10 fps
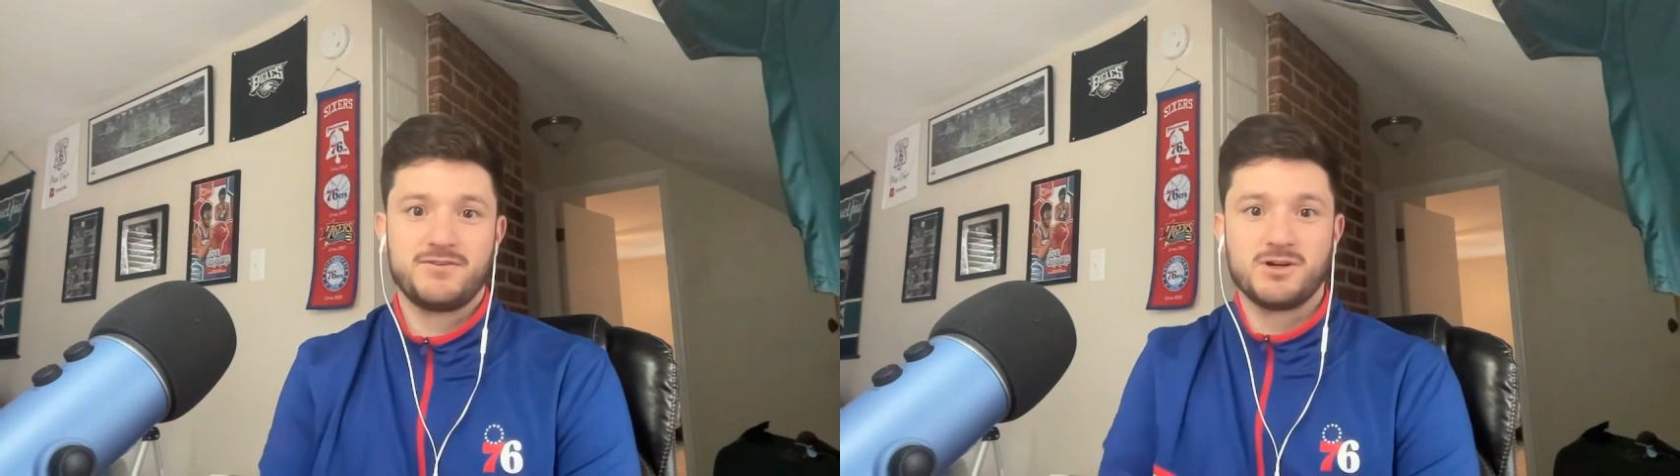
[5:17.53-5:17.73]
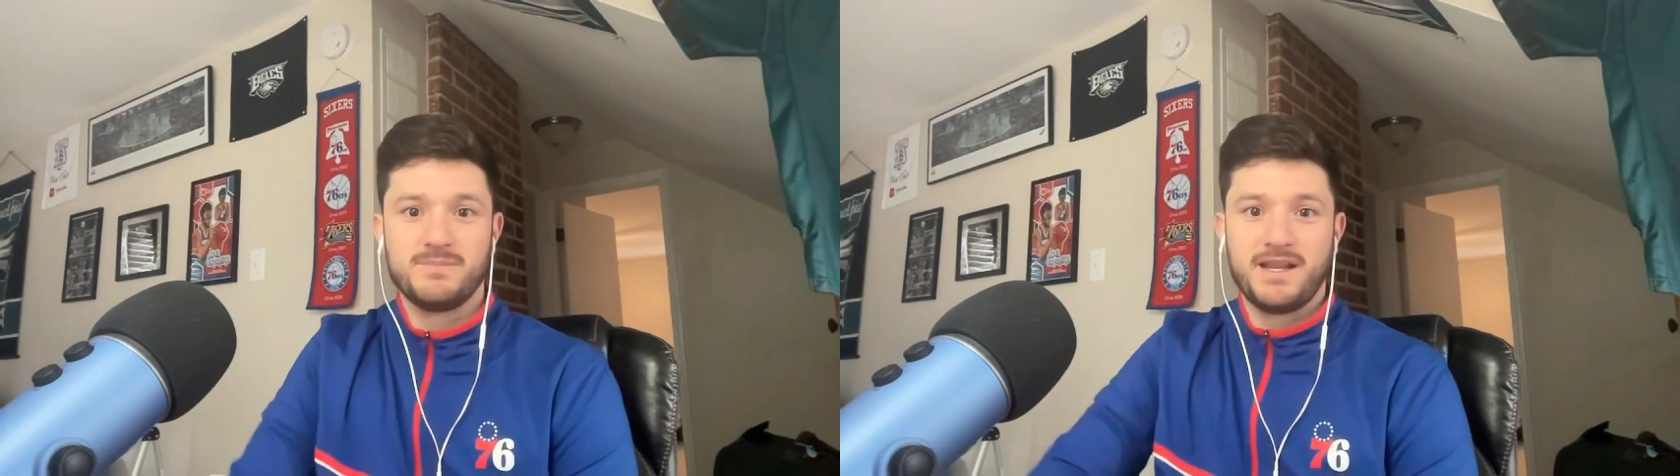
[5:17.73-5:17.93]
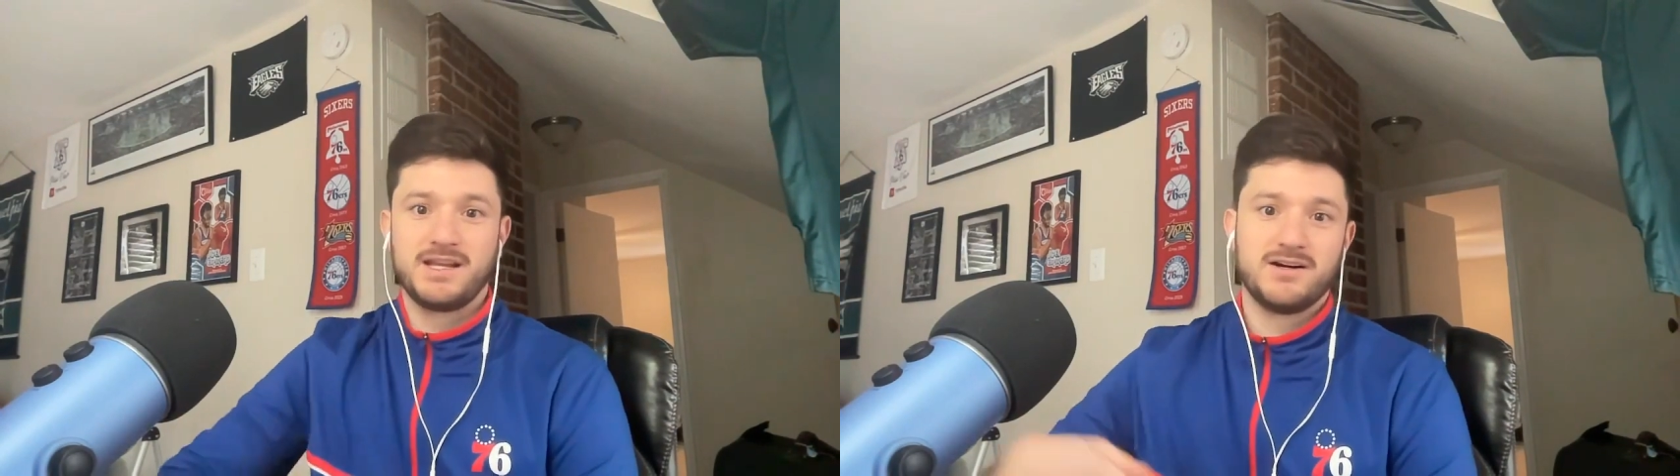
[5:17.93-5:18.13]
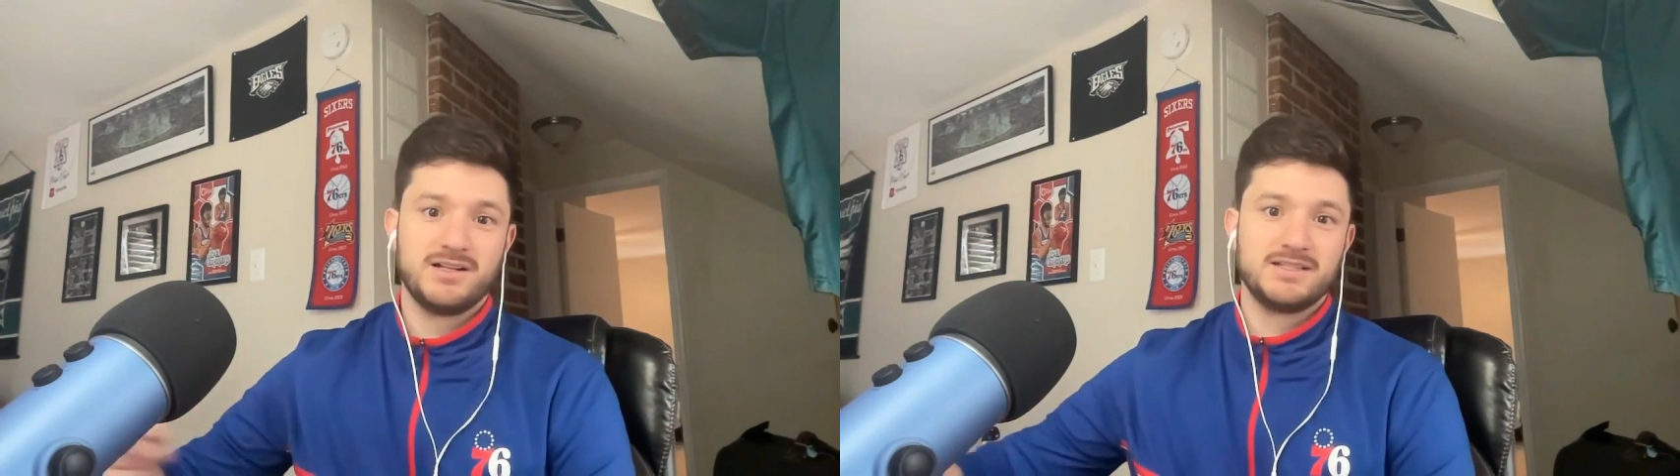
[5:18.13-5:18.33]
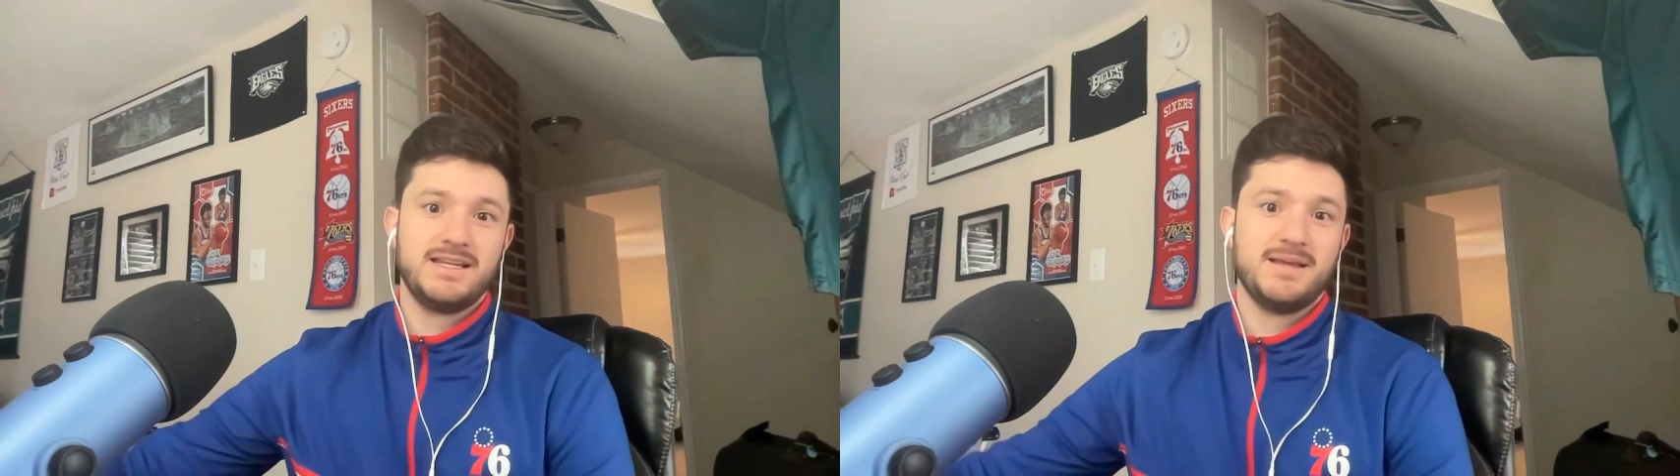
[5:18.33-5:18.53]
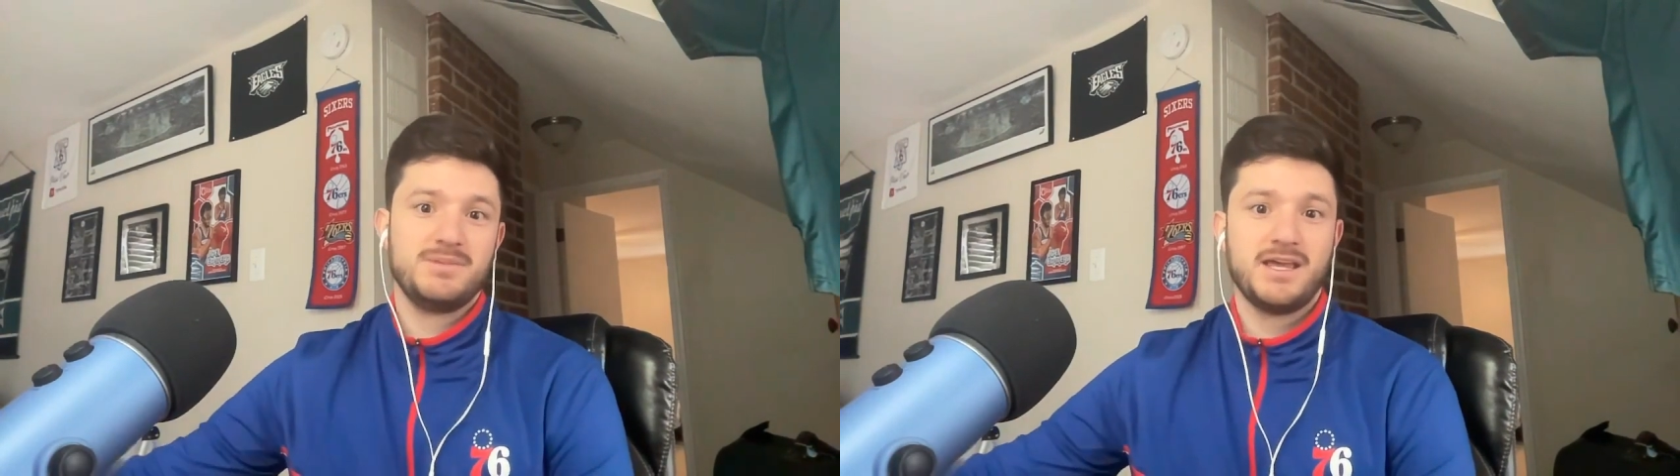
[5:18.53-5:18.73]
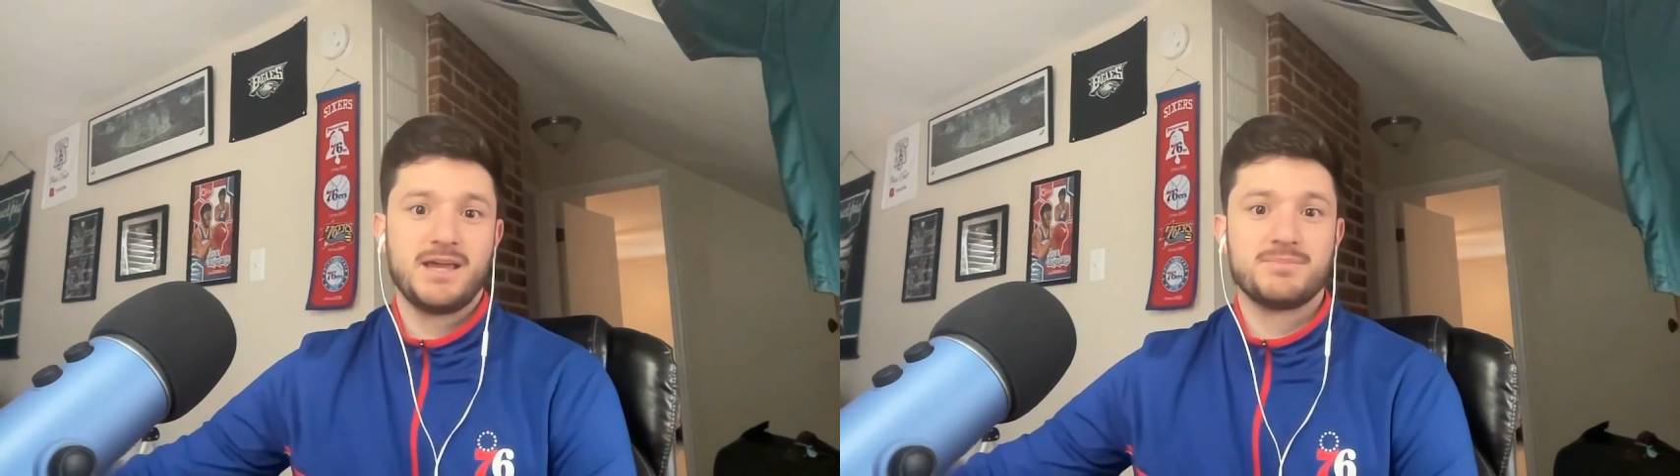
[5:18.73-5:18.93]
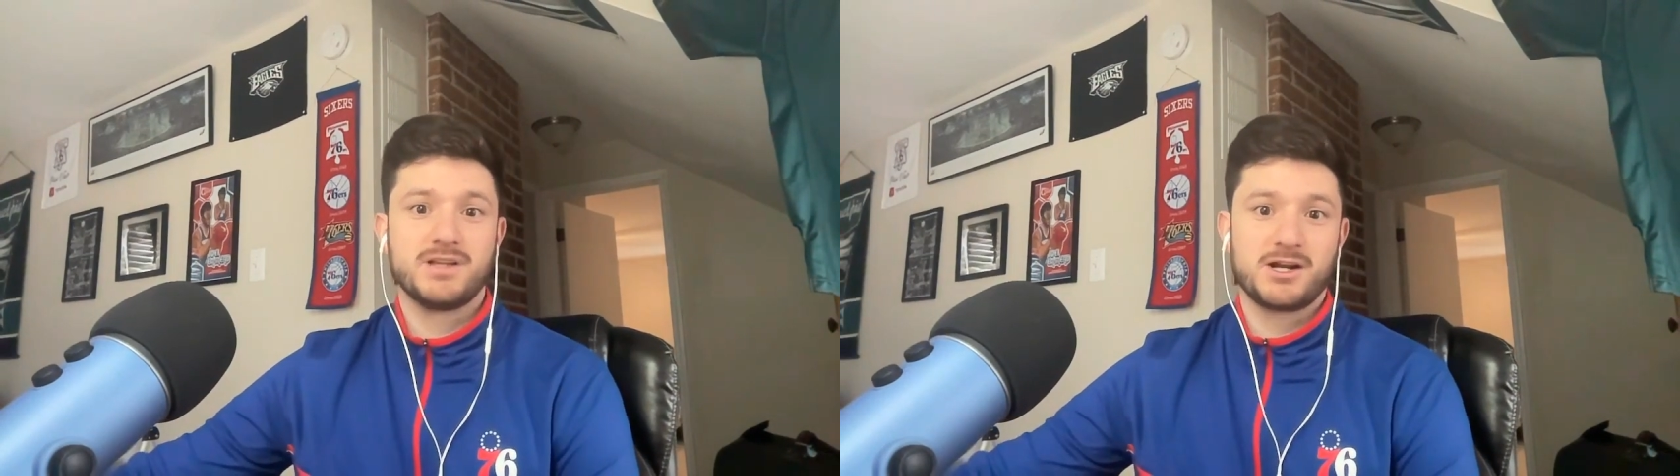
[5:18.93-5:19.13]
if you're betting on an
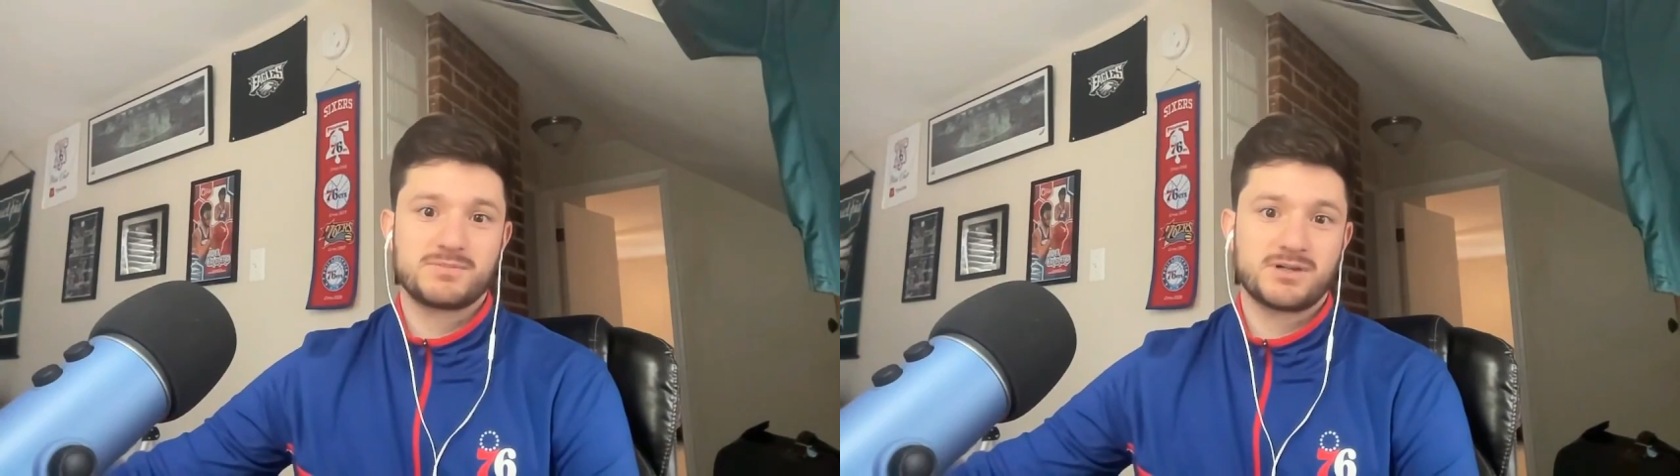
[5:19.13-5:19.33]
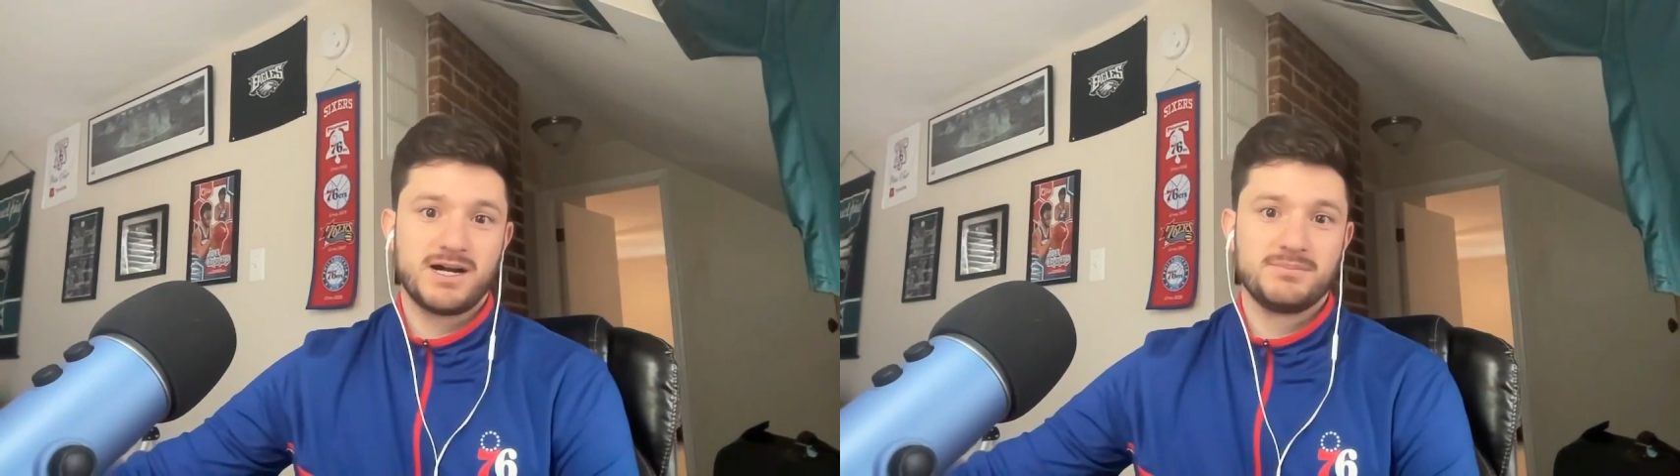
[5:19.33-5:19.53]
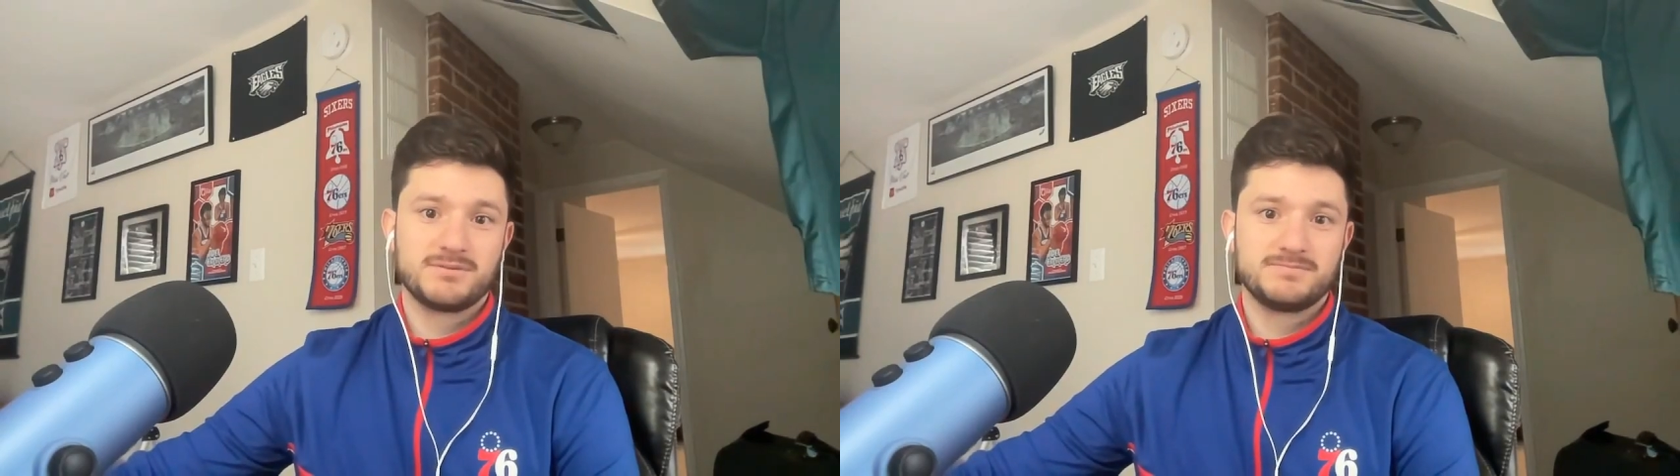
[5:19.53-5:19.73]
NBA player prop.